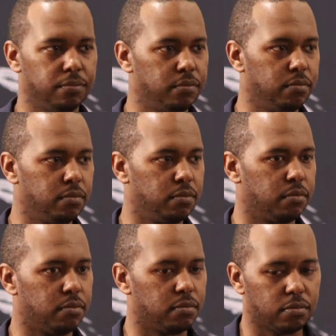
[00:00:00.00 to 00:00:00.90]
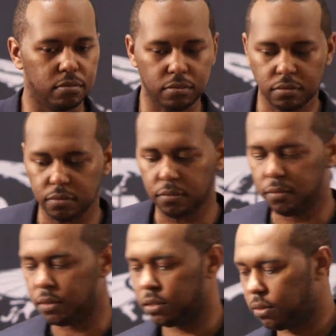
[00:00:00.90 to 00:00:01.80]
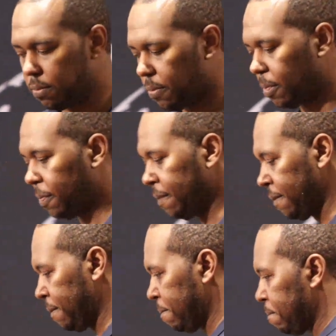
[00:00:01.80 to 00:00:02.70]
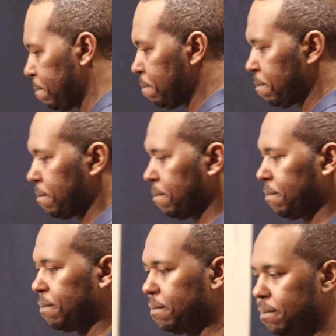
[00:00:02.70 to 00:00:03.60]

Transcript: Nobody speaks.